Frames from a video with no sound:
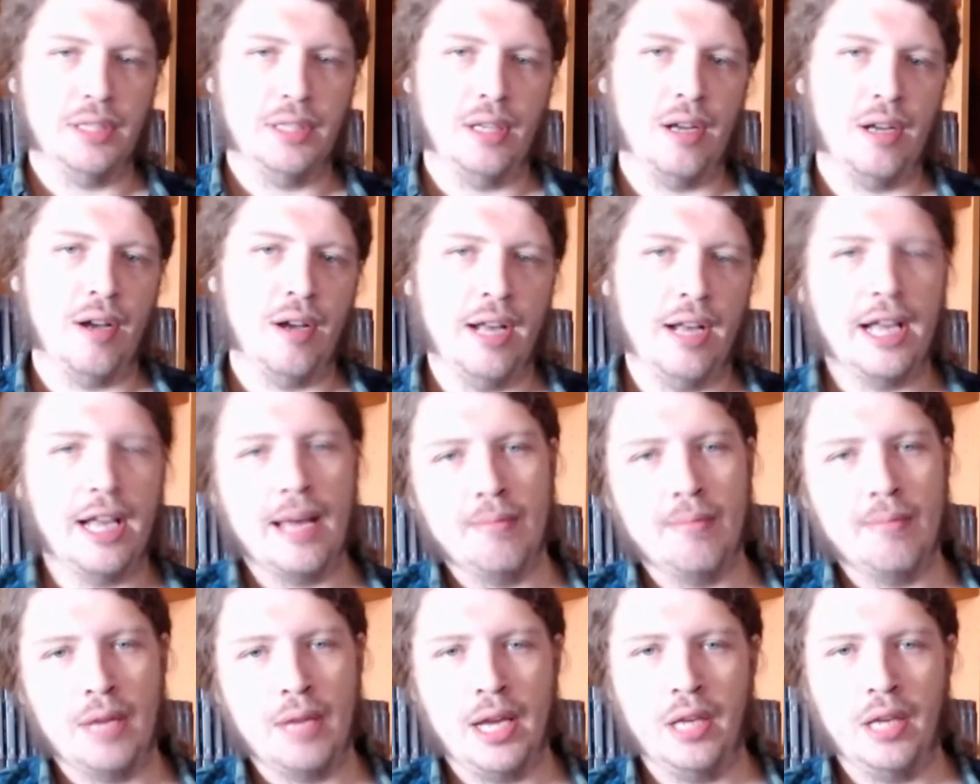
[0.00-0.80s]
I got
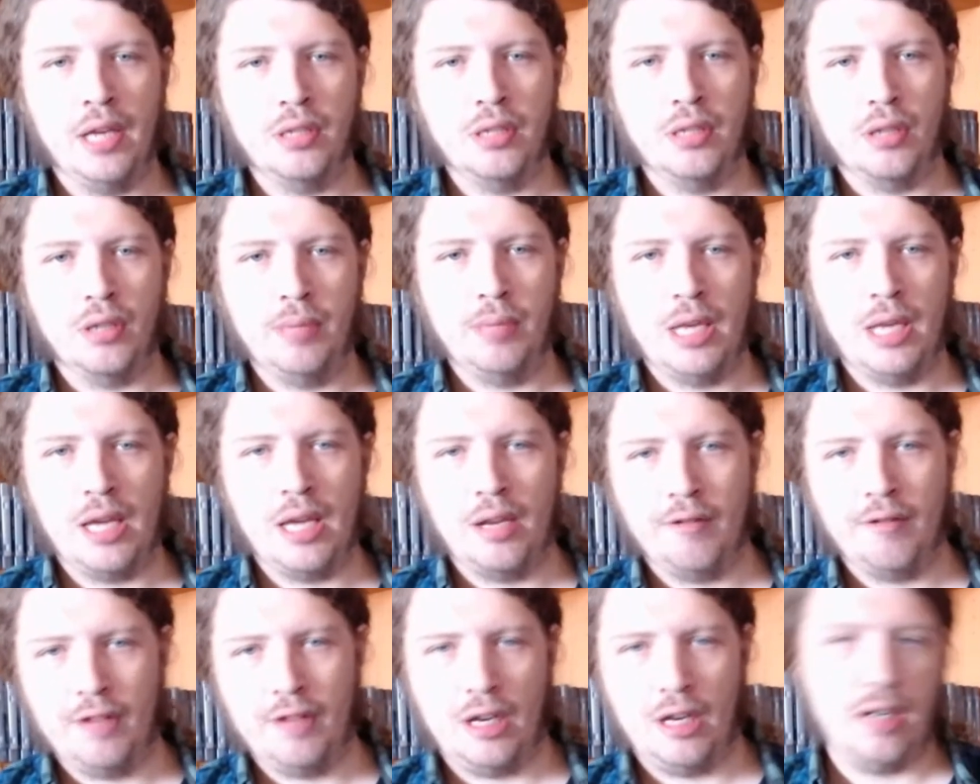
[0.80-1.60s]
my enjoyment out of
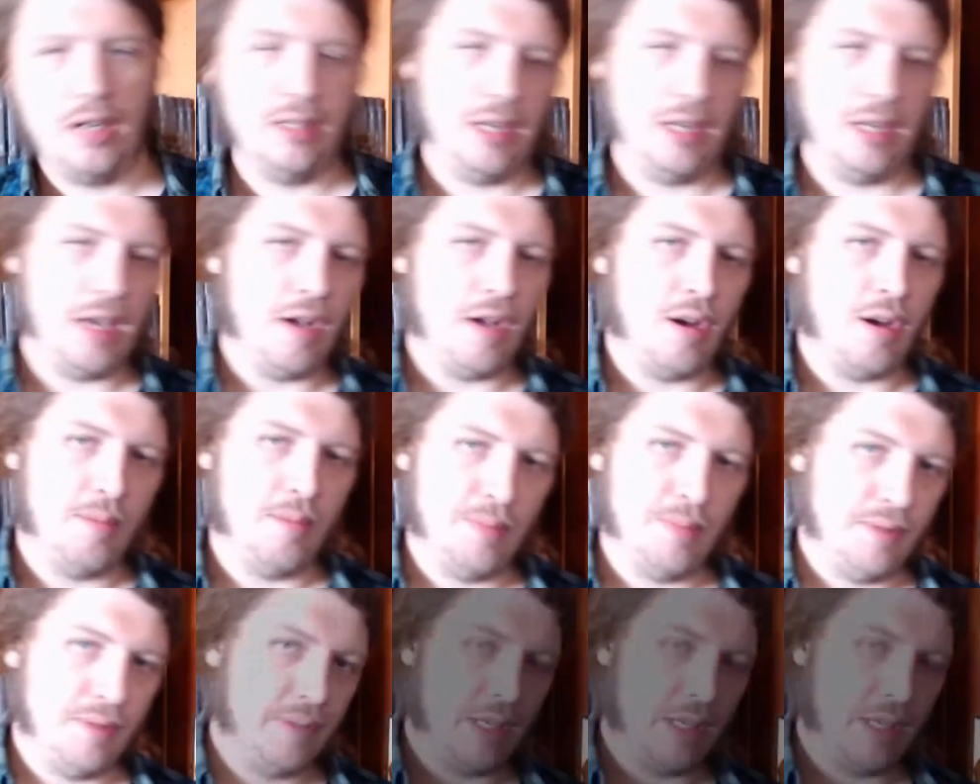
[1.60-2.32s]
it. Now I'm moving